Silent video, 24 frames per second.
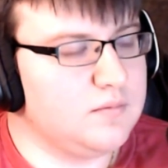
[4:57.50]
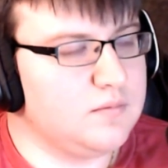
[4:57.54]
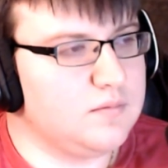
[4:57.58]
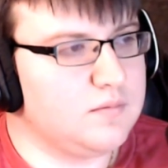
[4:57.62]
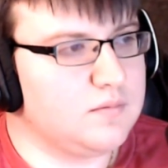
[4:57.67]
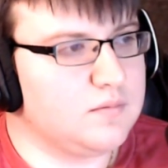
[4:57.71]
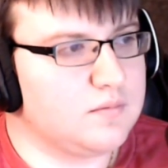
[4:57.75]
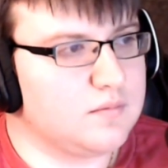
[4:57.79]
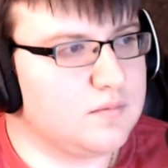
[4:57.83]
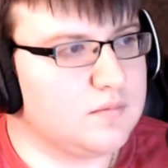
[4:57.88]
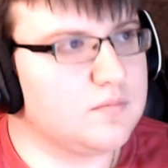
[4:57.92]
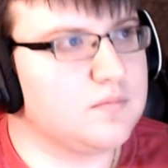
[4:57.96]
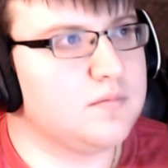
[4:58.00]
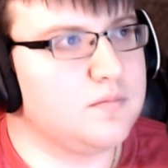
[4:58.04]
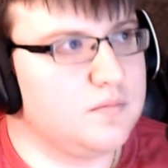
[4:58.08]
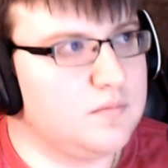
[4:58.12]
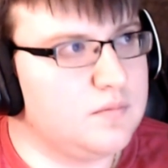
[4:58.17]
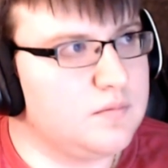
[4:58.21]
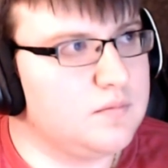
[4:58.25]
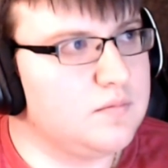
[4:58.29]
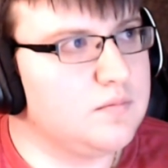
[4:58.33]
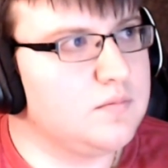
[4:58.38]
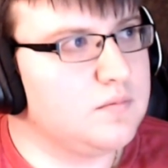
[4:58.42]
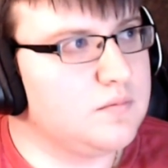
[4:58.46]

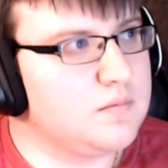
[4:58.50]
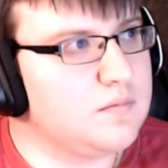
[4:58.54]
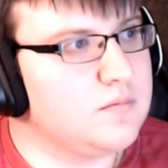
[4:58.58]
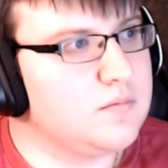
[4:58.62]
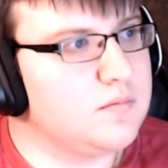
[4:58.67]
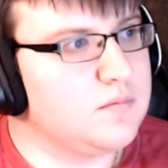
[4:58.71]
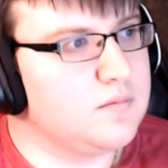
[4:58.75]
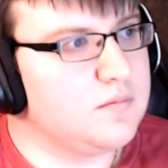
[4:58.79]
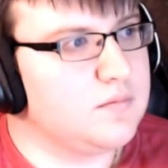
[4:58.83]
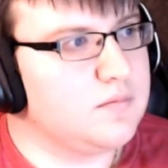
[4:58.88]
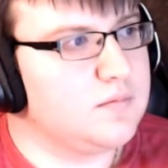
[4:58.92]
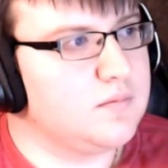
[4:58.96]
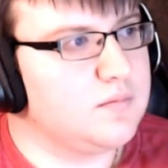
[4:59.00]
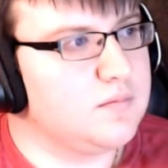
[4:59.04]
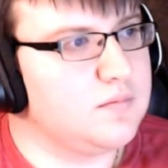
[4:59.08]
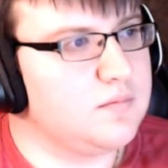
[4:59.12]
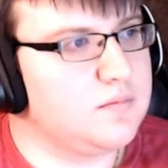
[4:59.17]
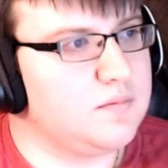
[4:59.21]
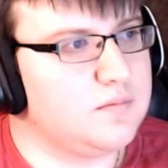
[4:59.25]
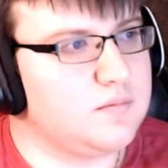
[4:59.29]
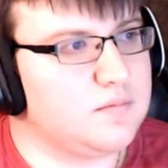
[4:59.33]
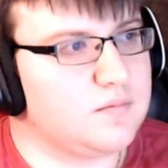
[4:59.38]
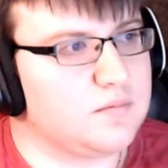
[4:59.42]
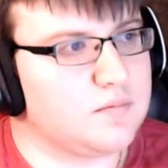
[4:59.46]

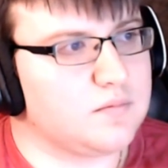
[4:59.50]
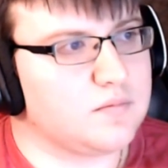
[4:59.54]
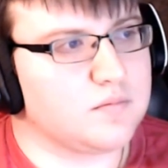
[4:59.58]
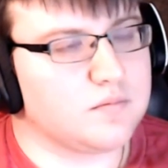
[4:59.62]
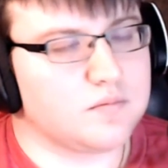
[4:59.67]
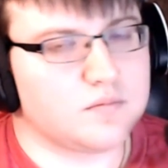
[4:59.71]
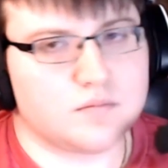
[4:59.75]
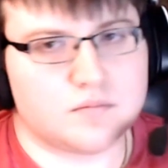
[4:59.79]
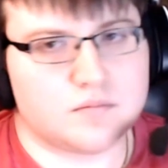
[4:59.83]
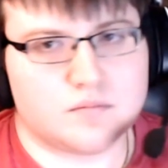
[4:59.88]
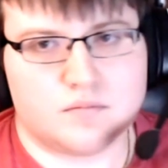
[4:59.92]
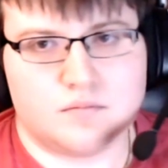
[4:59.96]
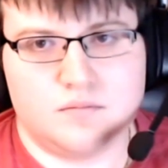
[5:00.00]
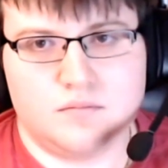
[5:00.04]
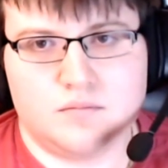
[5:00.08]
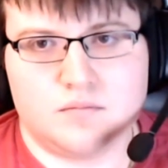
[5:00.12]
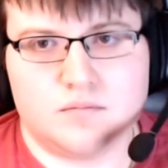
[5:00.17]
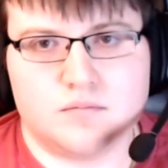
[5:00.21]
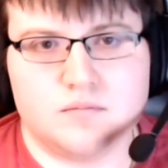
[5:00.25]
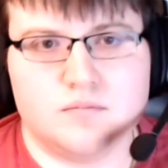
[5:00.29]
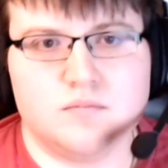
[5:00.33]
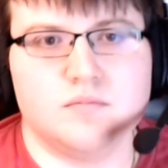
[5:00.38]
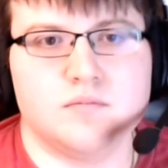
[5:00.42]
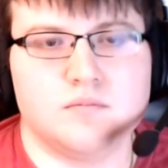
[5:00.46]

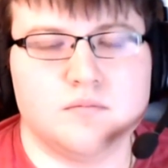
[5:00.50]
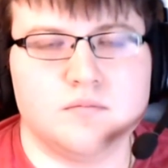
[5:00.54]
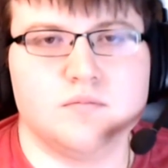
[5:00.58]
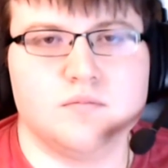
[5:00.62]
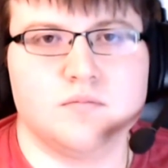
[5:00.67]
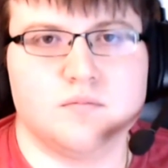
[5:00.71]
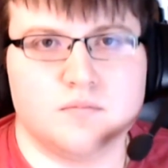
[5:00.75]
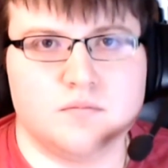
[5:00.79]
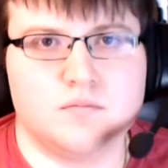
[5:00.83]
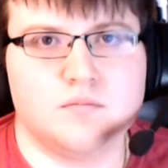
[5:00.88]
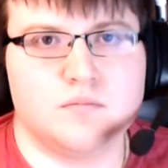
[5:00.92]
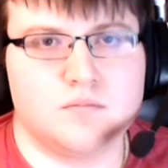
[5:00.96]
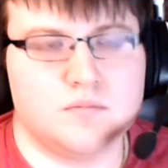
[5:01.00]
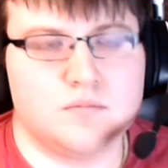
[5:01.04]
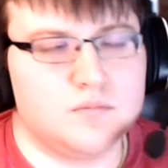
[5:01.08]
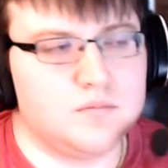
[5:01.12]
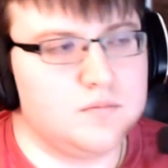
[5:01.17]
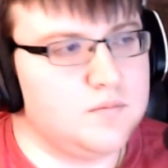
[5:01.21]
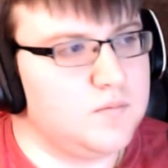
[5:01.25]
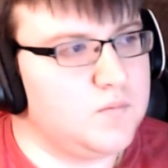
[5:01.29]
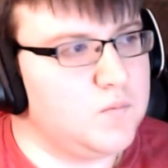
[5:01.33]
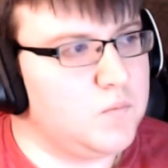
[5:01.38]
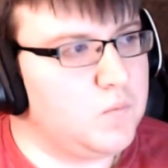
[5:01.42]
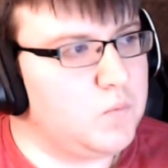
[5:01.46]

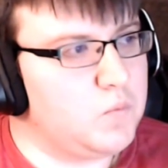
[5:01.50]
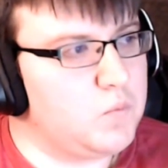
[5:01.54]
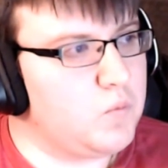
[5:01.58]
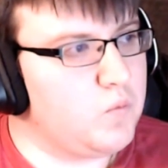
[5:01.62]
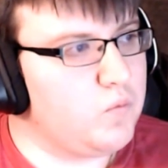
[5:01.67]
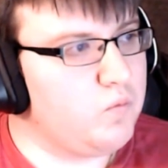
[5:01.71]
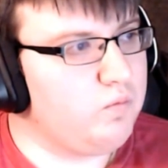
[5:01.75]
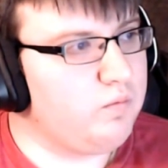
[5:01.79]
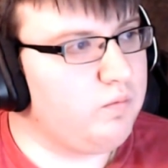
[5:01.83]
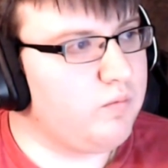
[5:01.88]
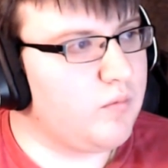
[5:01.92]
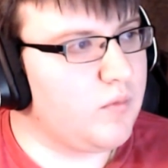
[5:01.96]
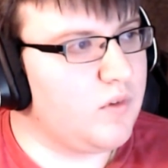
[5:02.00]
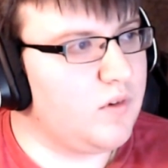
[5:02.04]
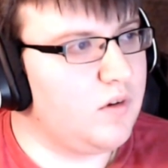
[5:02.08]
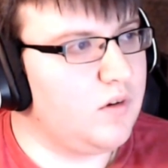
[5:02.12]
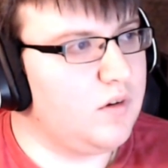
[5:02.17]
The person shown says nothing.